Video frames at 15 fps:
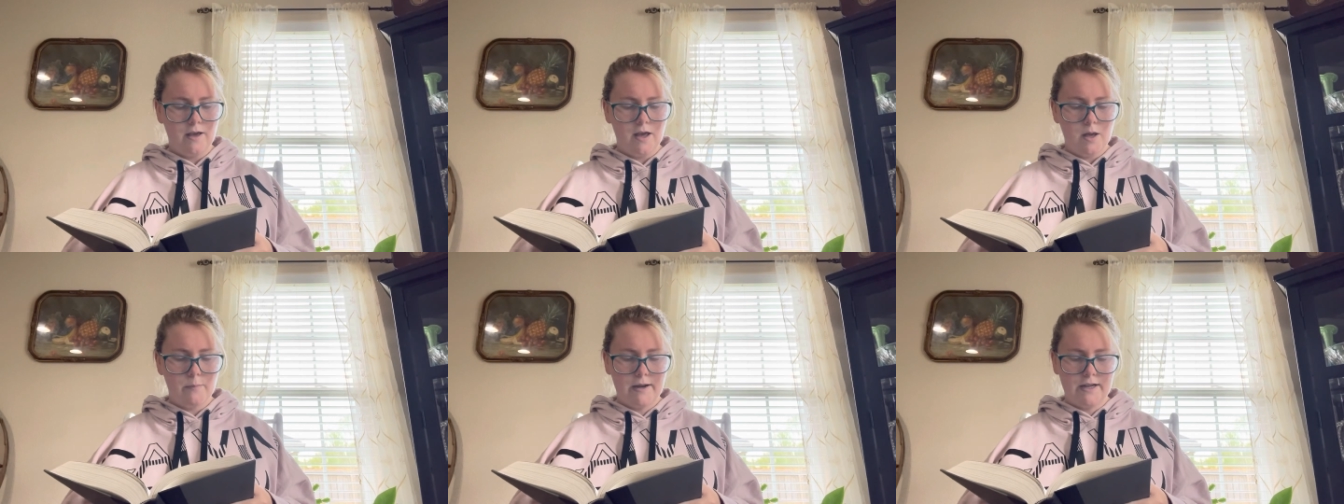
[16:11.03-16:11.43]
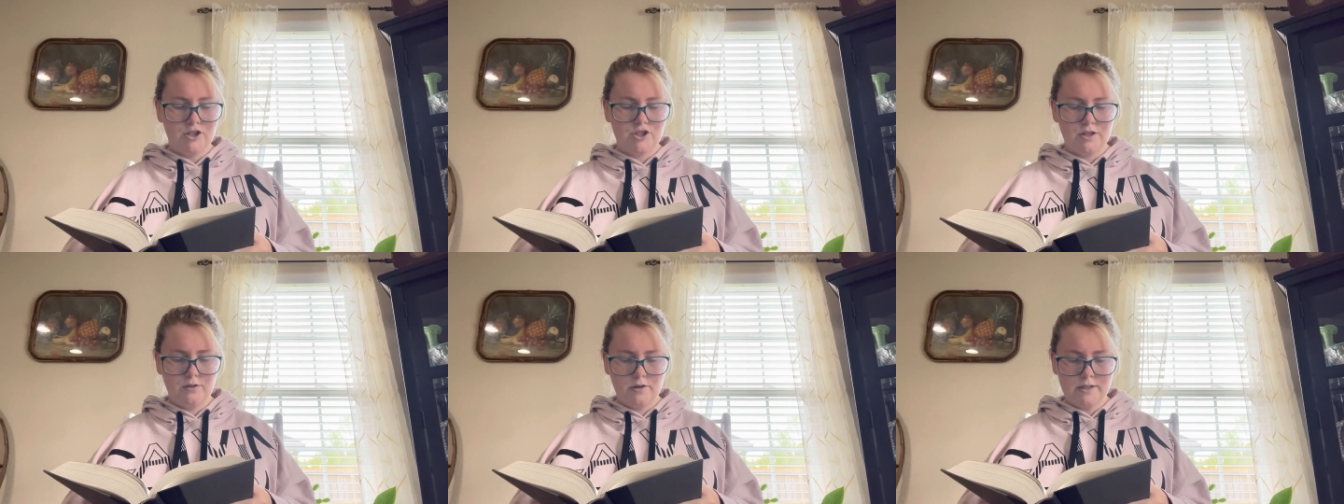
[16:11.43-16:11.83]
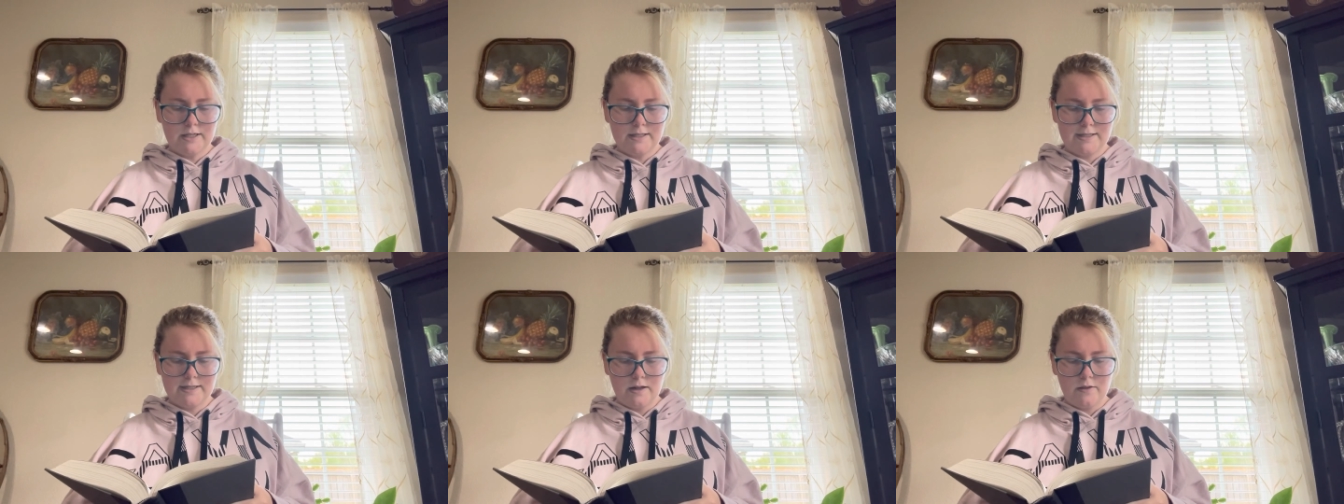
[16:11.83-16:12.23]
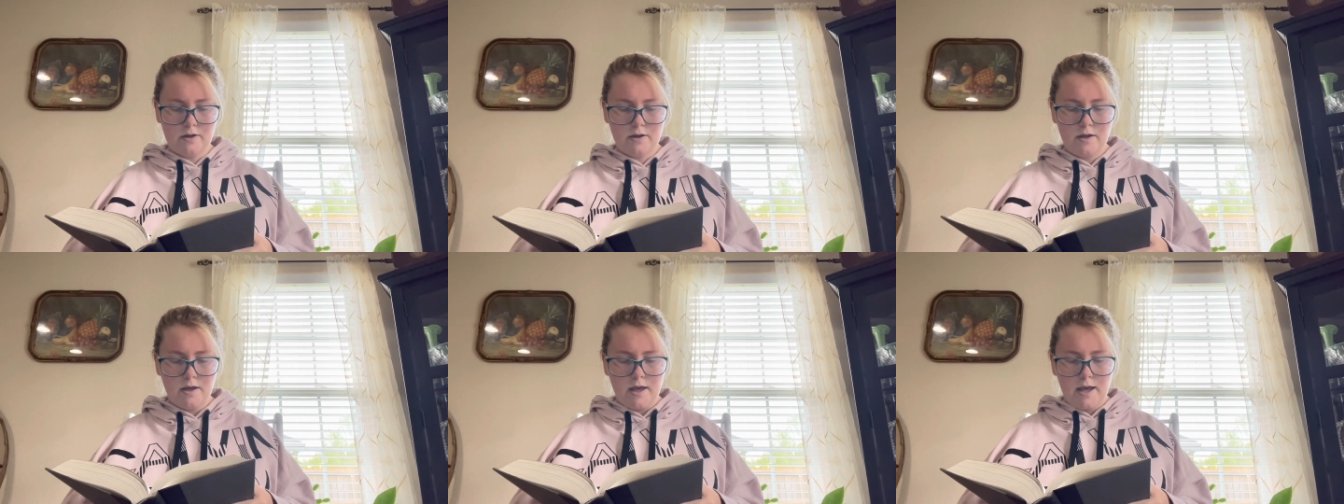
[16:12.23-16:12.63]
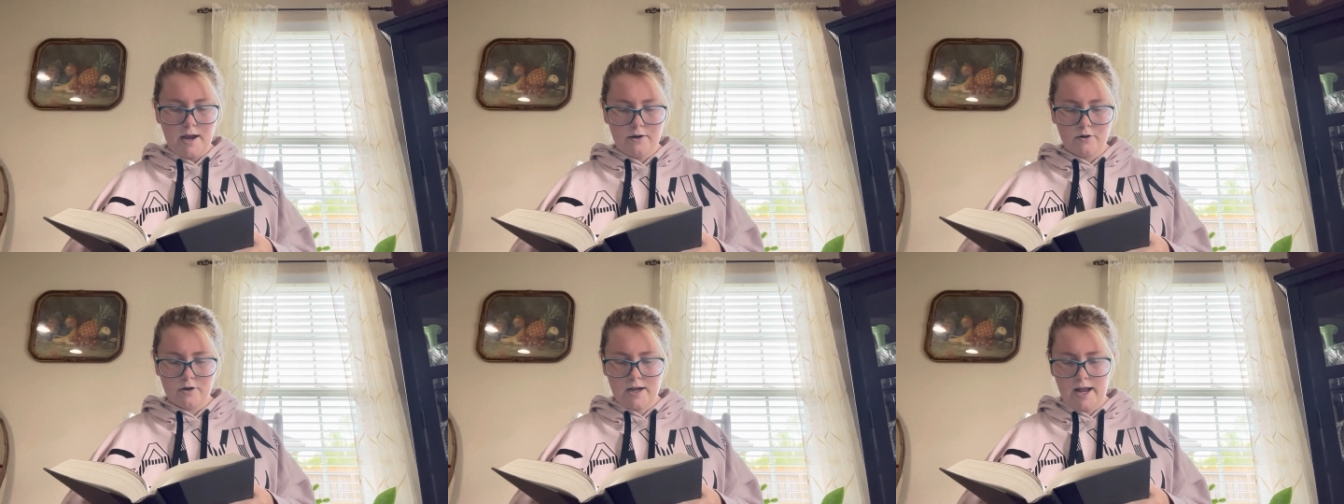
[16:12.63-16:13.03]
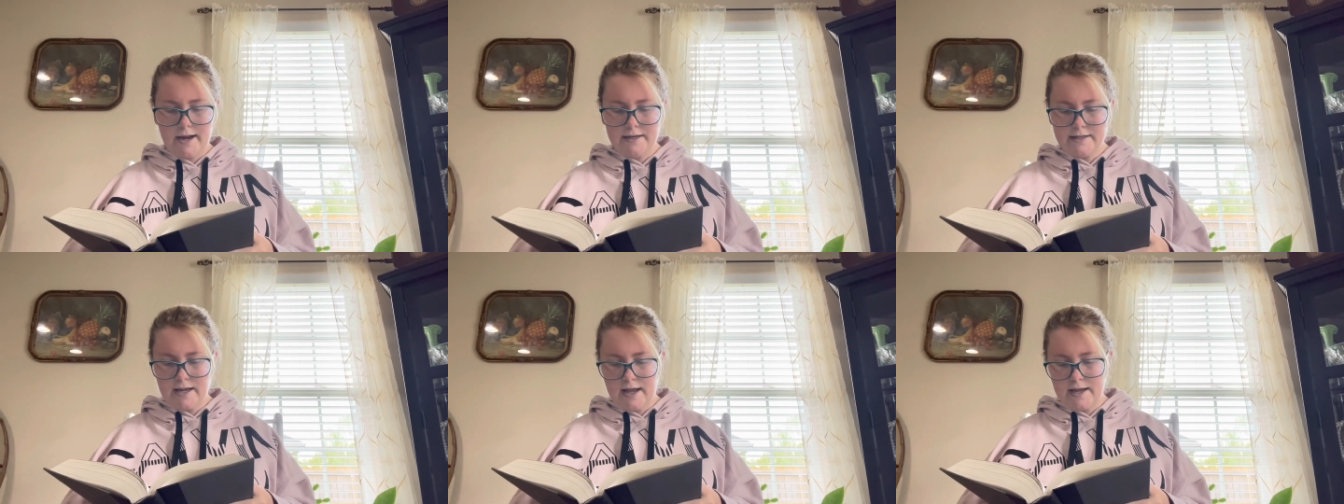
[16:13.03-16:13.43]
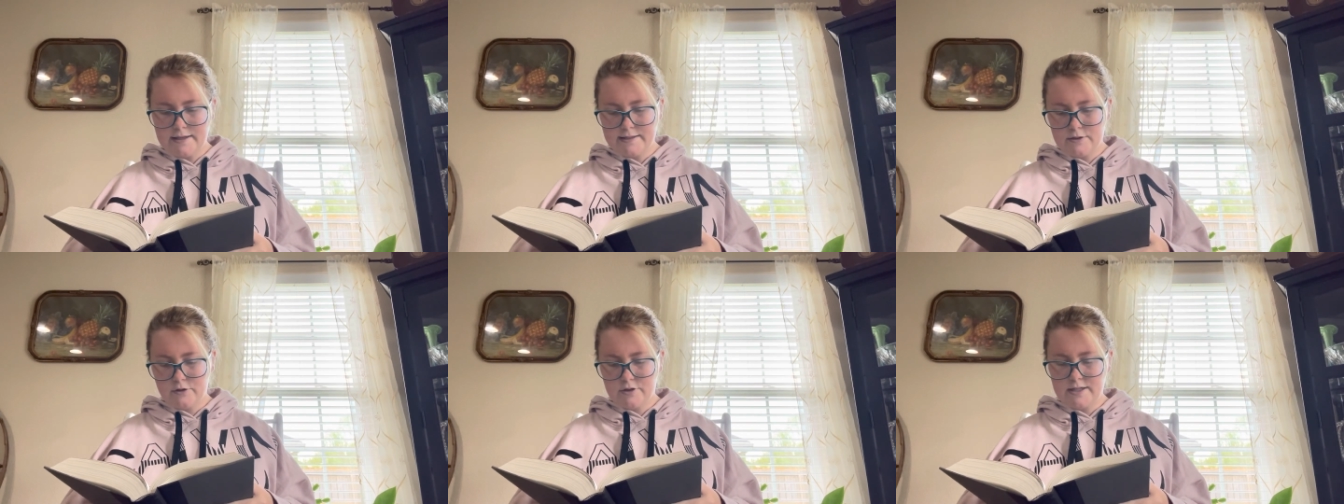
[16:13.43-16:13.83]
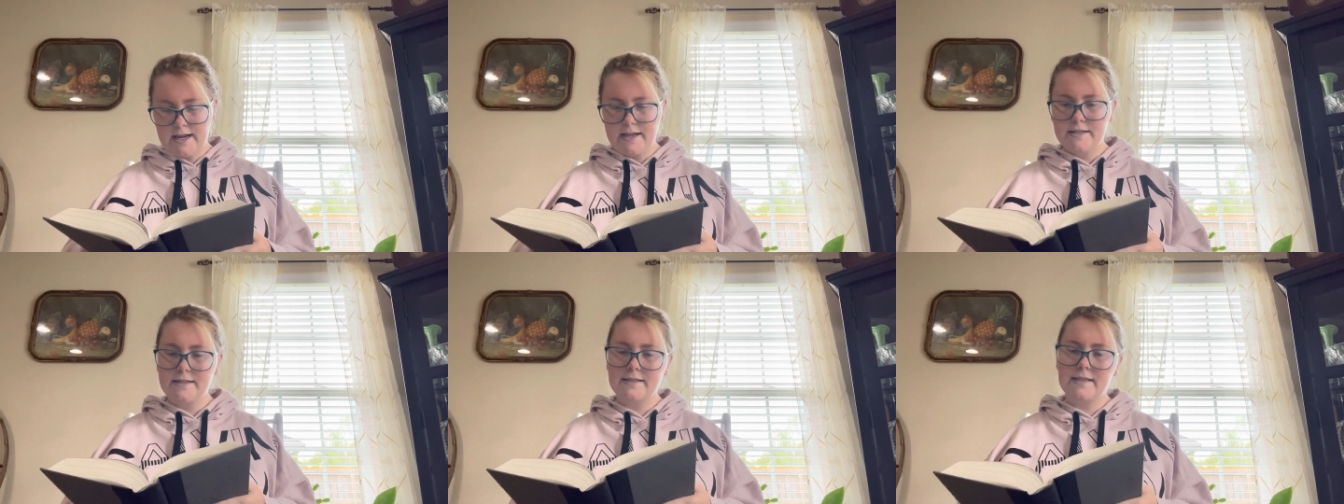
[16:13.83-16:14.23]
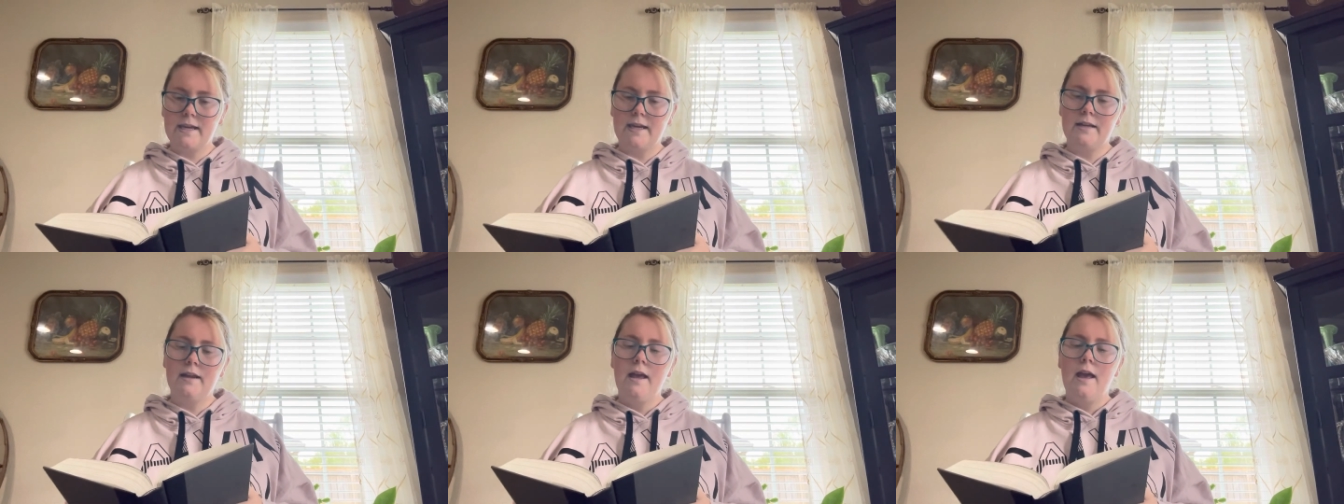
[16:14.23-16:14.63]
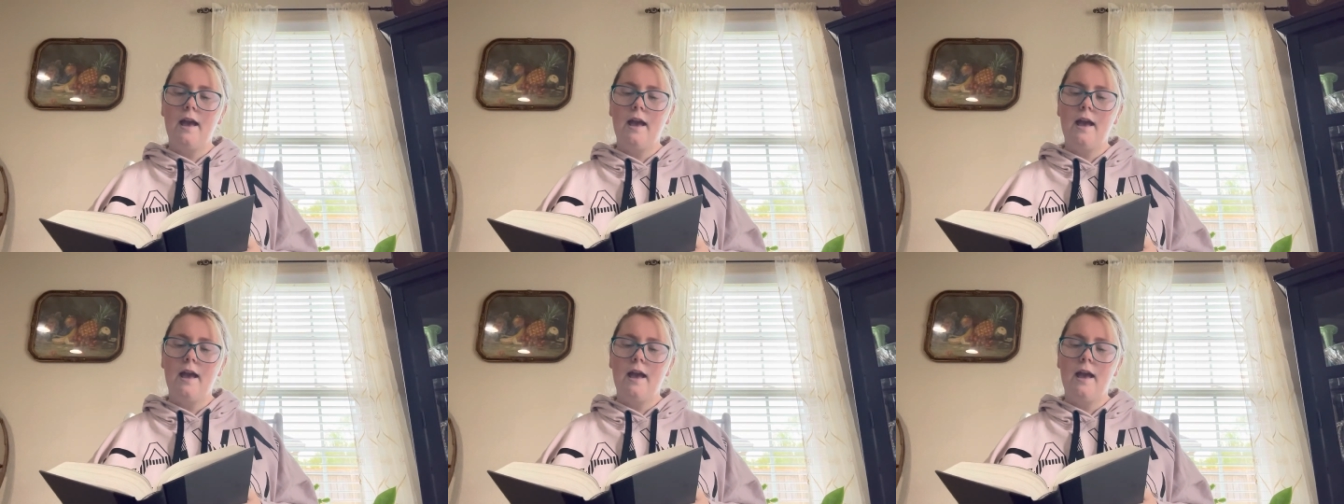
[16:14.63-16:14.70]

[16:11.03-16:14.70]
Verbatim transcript: But as she looked at Stella, at her kind eyes and her tan skin